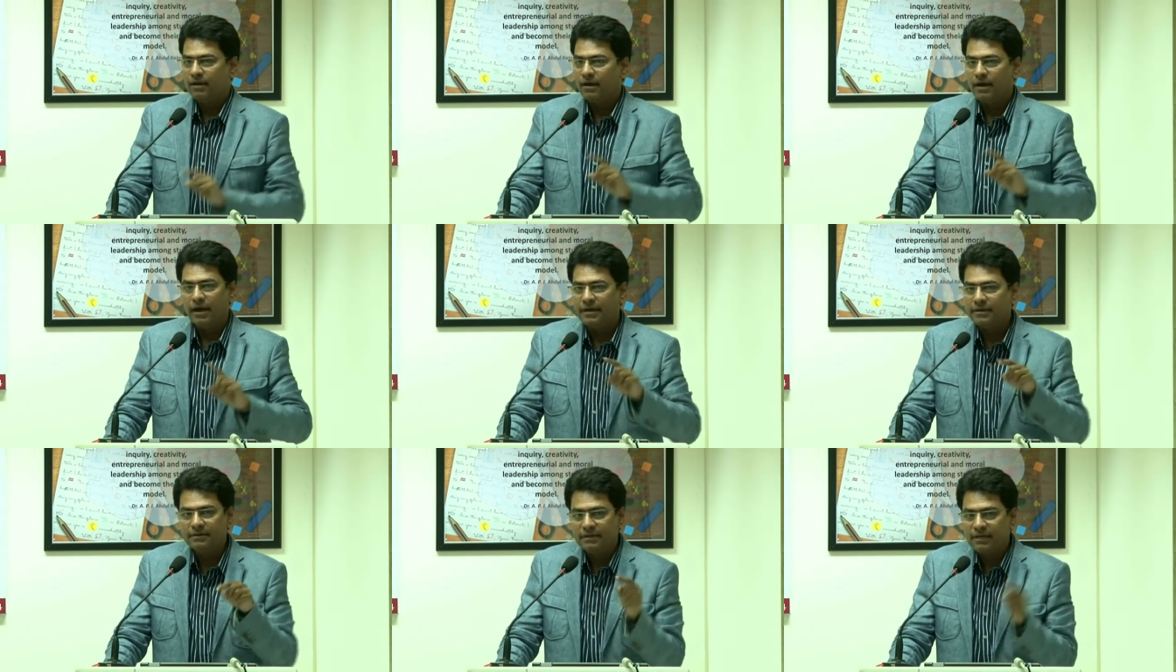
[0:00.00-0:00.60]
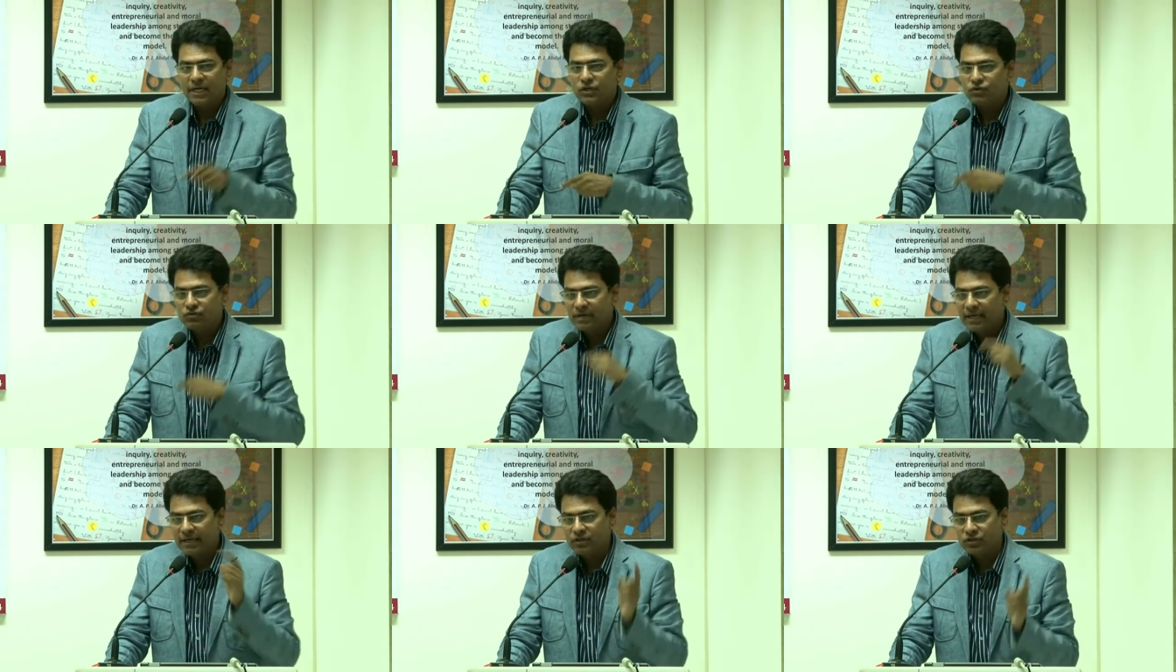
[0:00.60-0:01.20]
And in a country
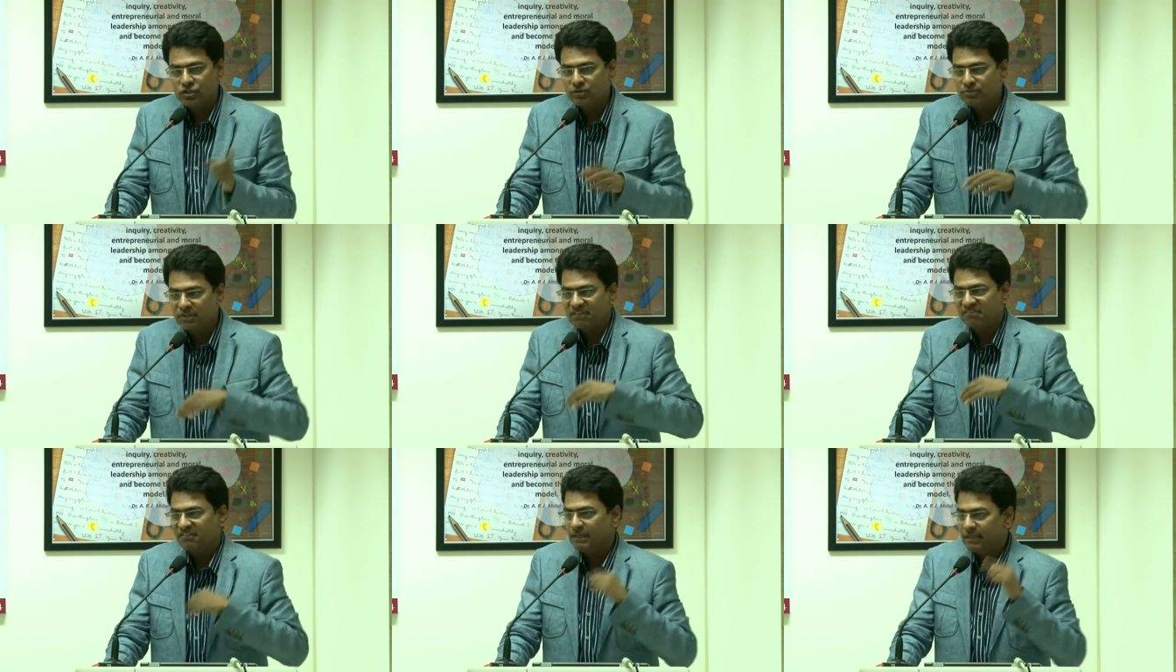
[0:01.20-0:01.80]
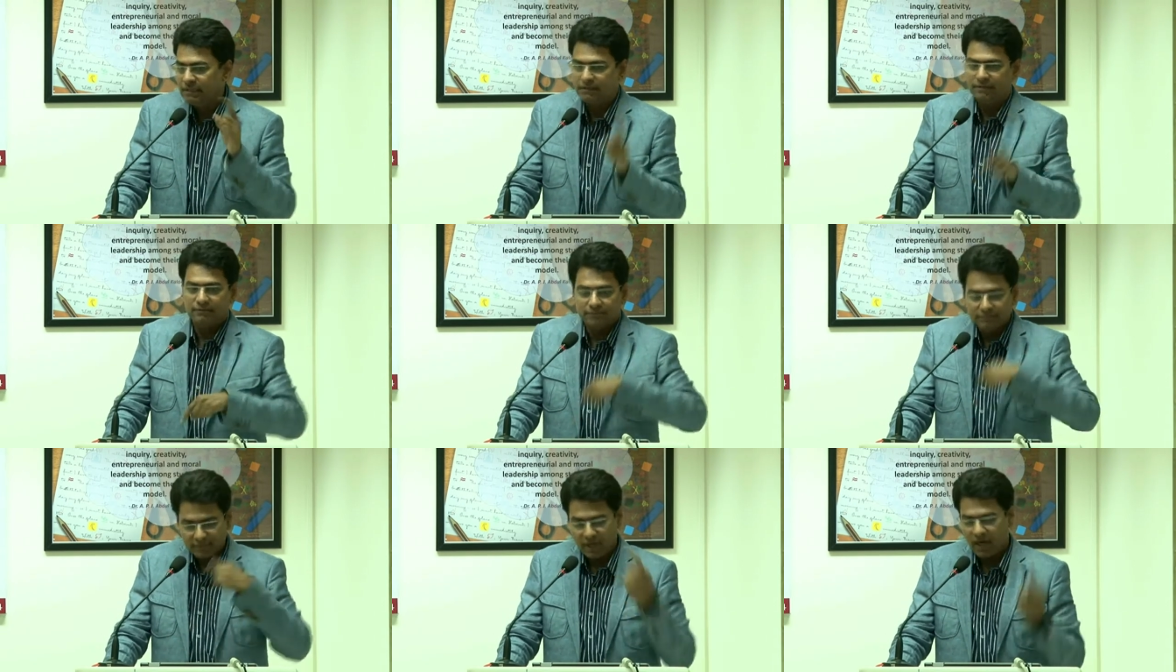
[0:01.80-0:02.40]
like Egypt, they feel,
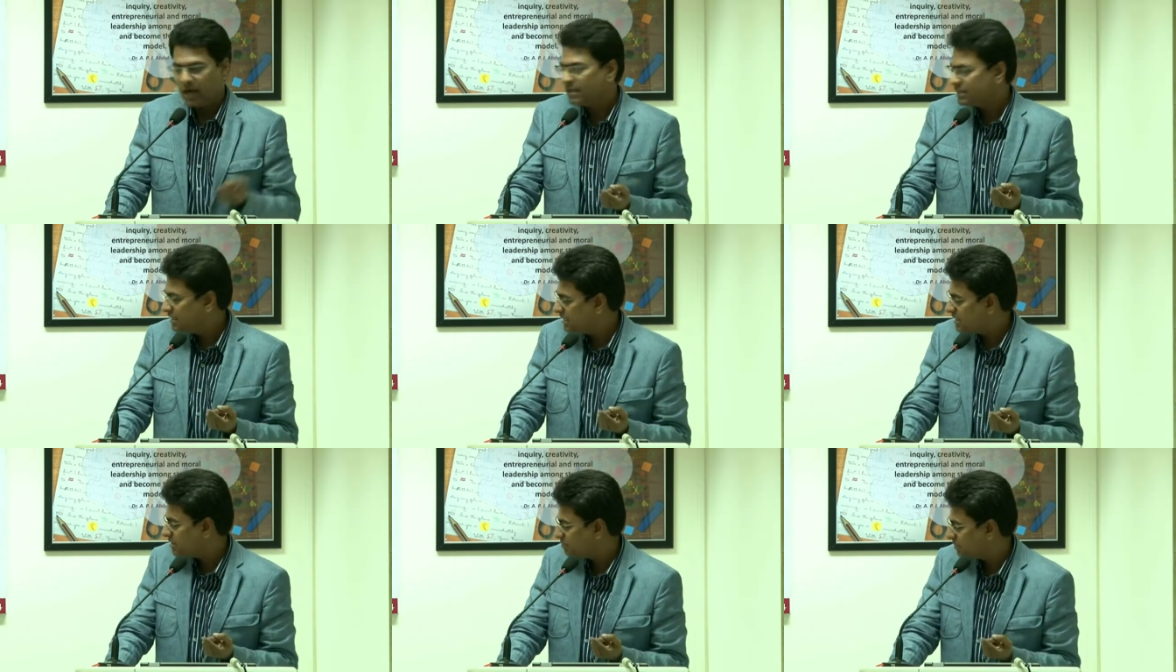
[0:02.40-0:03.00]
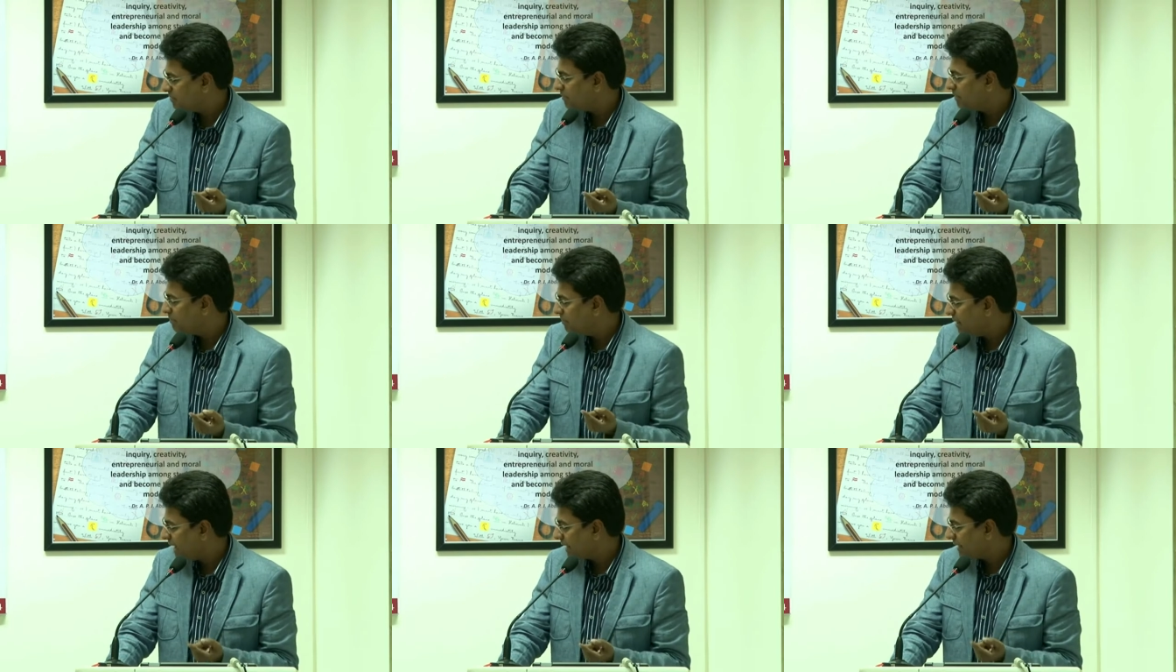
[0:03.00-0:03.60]
are these people
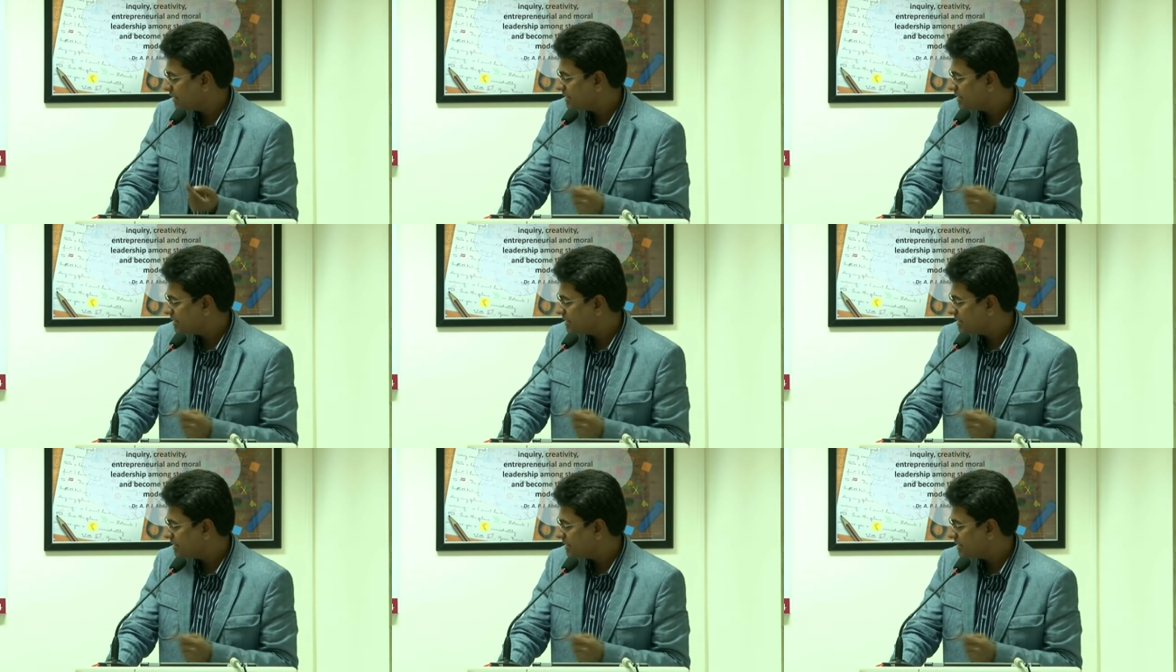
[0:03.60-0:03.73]
back?